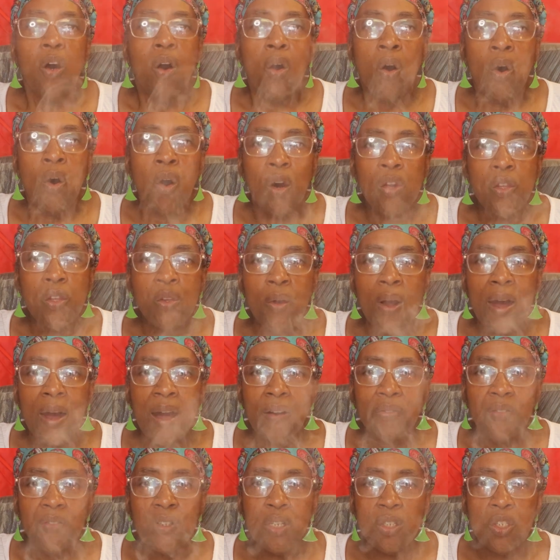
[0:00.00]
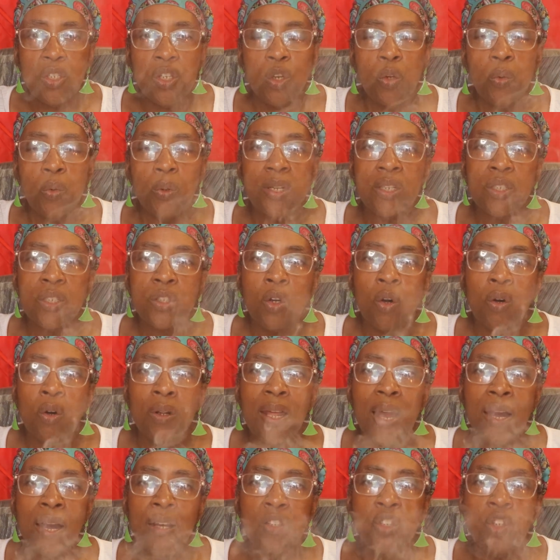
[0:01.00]
all you have to do is go
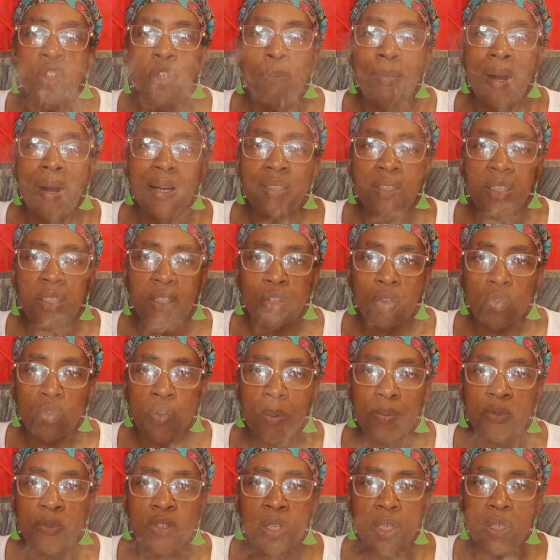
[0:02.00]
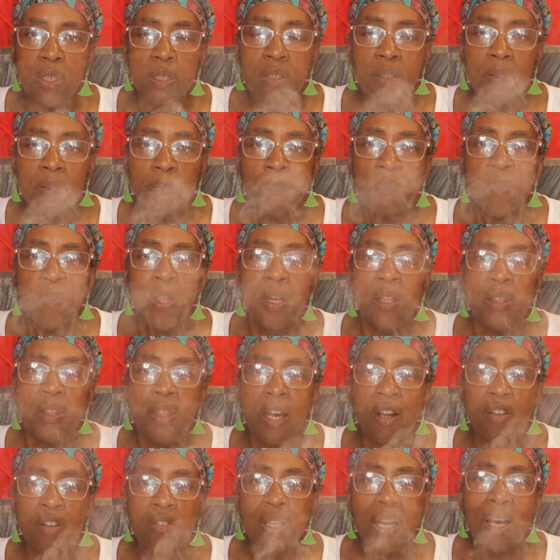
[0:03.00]
down to my descriptions.
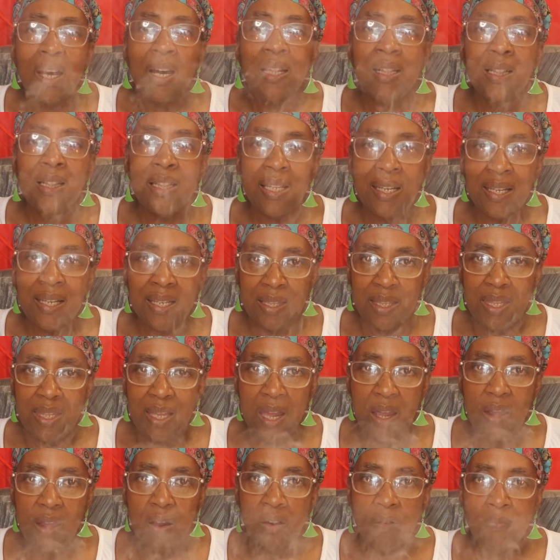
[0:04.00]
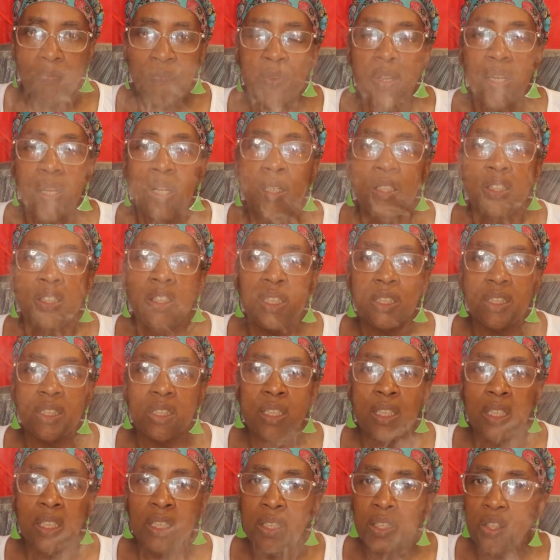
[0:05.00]
There's a link there.
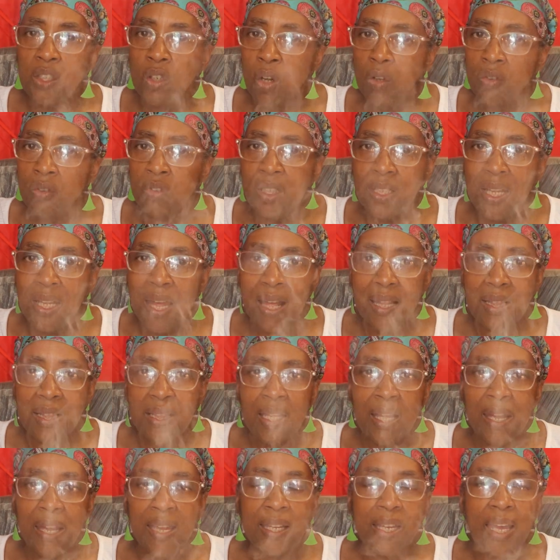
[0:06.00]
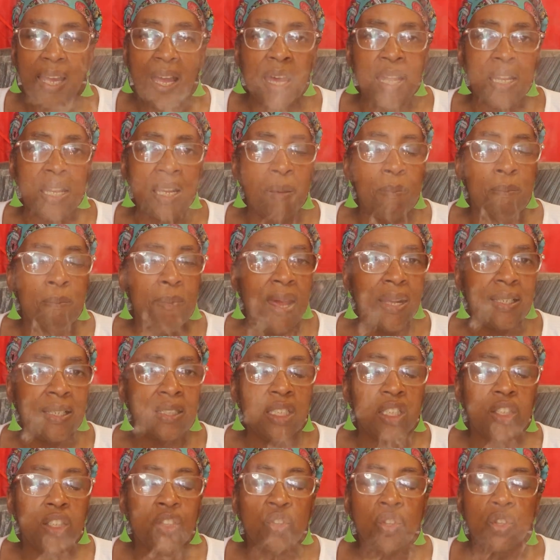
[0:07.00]
Just go to that link and it
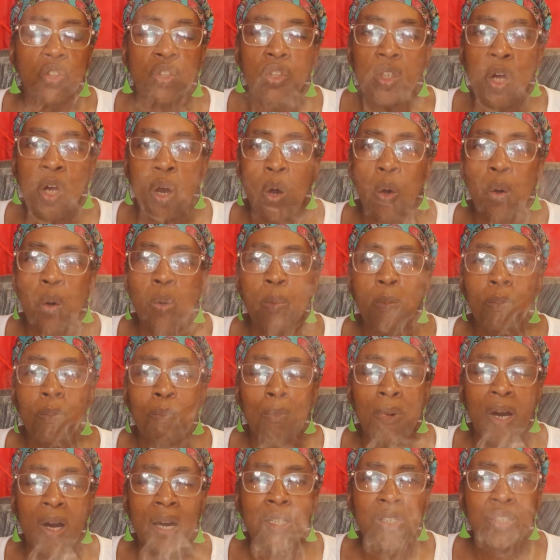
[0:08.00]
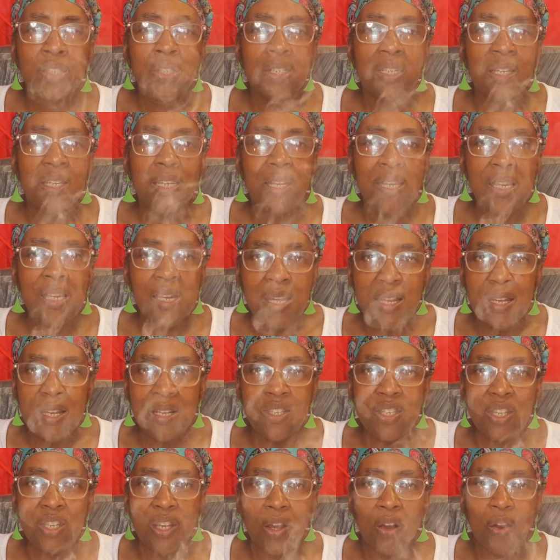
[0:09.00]
makes it so much
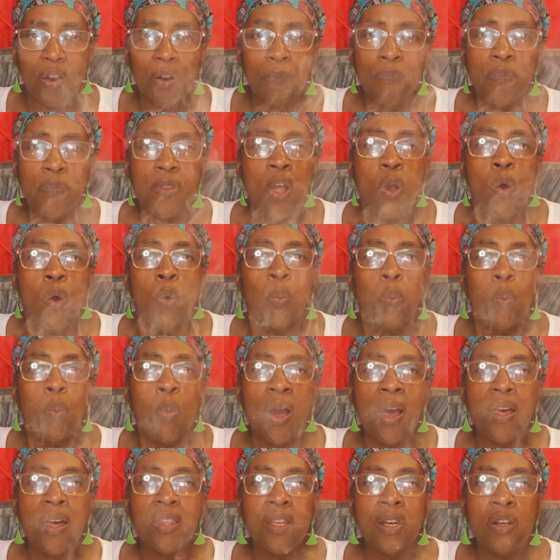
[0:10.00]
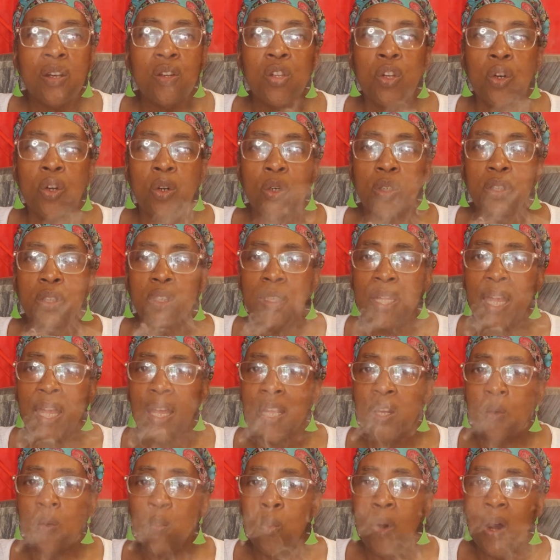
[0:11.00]
easier. Whether you're
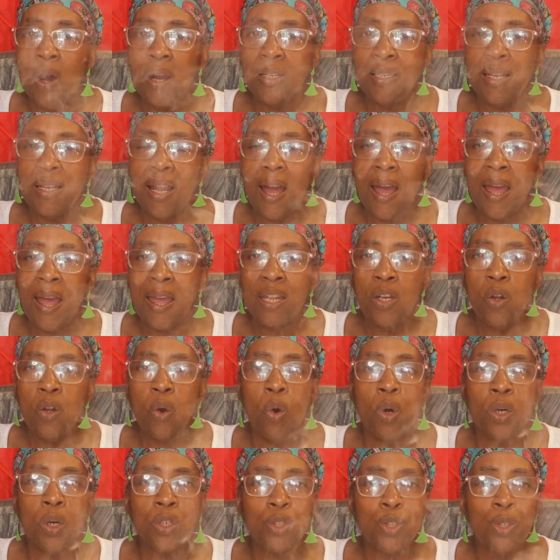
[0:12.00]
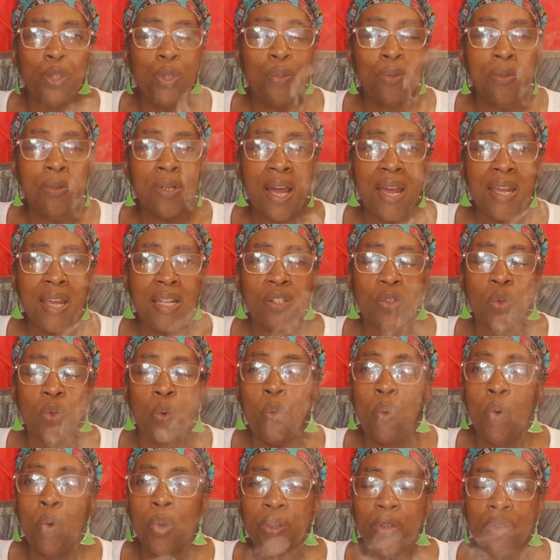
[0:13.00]
staying one night or two nights
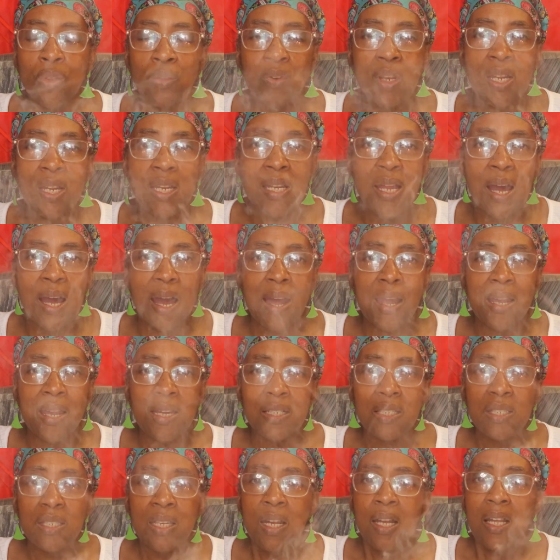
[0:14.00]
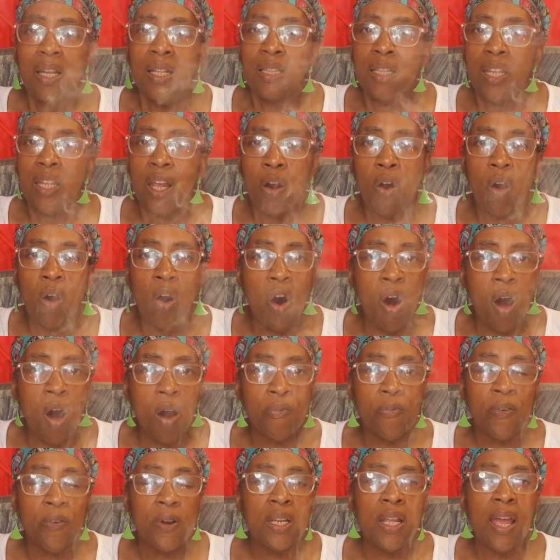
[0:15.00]
or three nights, they're
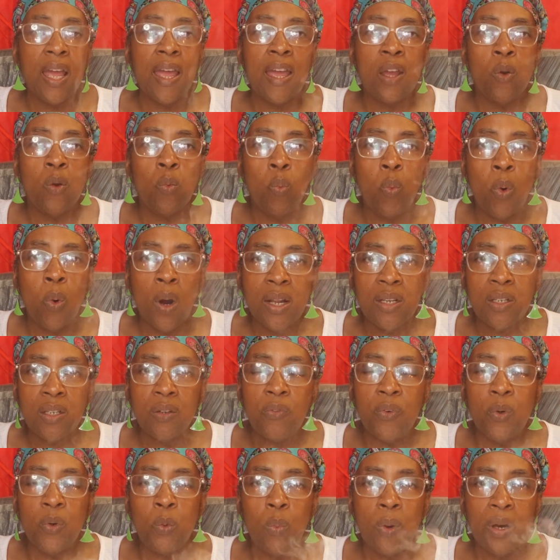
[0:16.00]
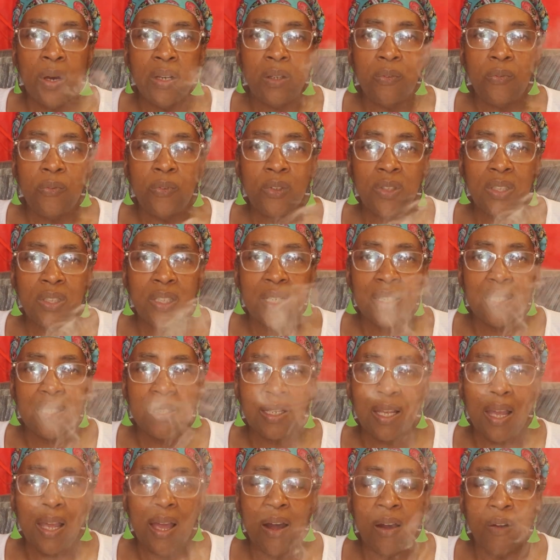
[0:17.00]
offering a wonderful, wonderful
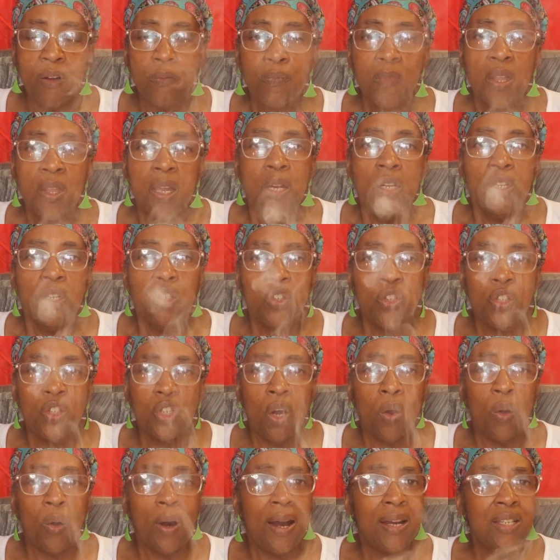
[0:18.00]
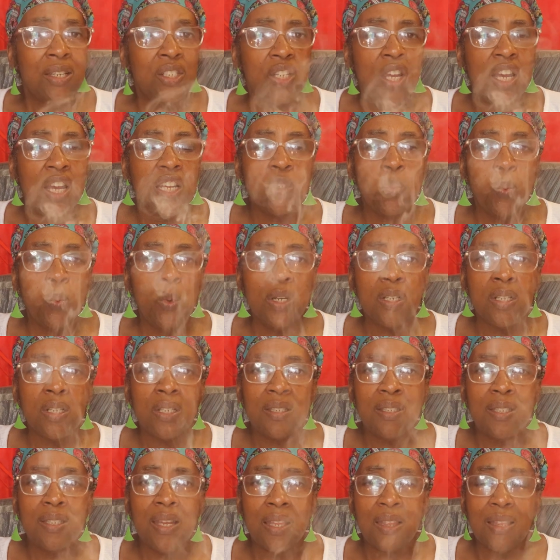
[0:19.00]
discount. So I just wanted
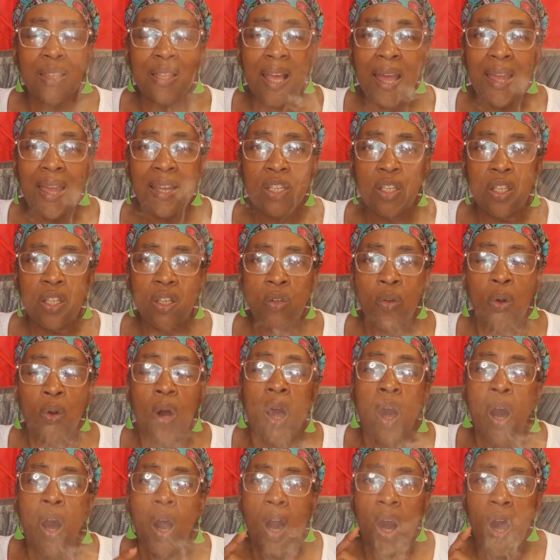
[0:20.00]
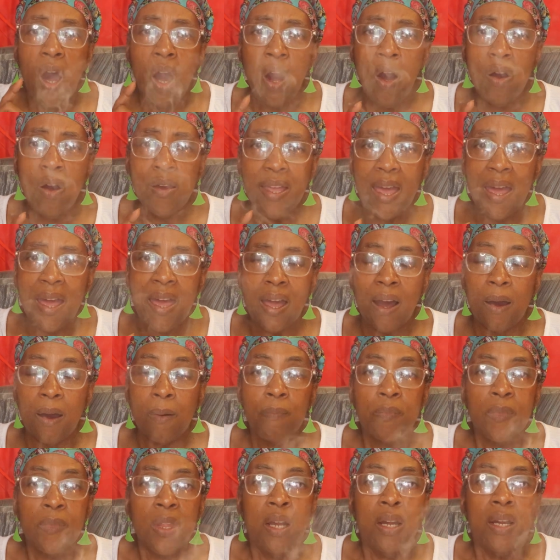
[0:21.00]
to say thank you. Oh, yeah.
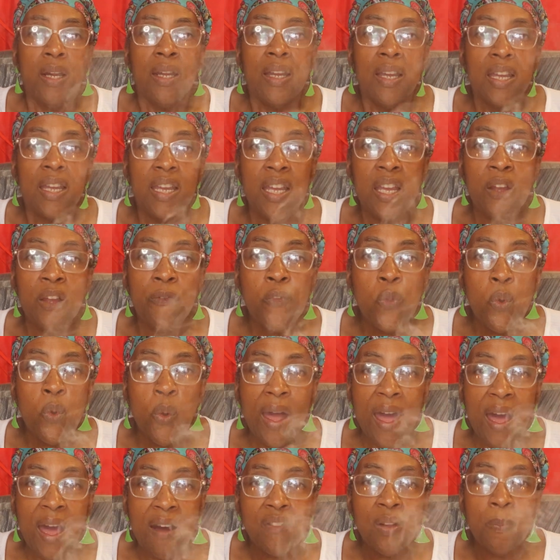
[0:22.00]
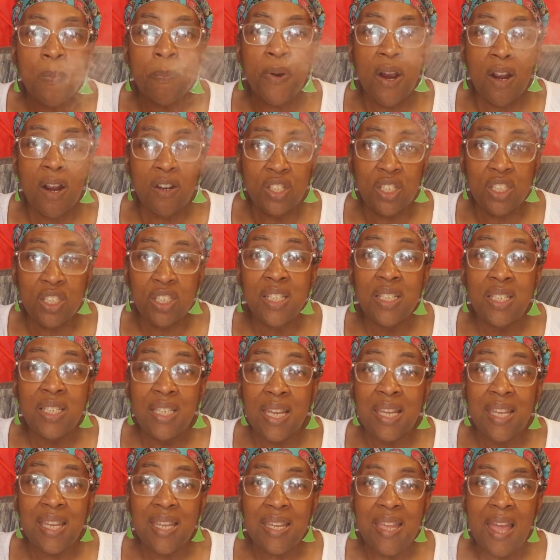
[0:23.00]
If you haven't purchased a
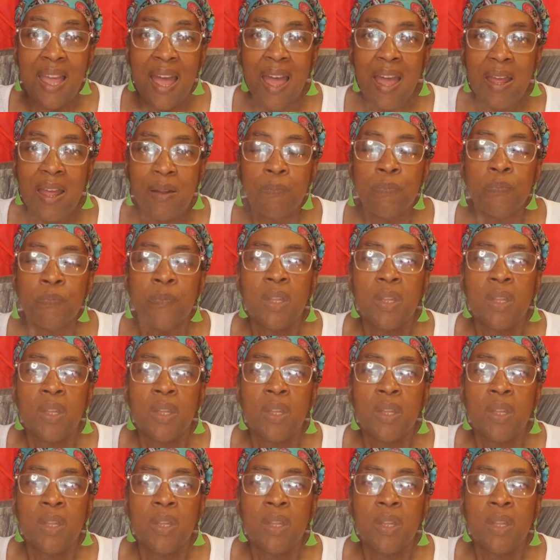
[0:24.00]
ticket yet,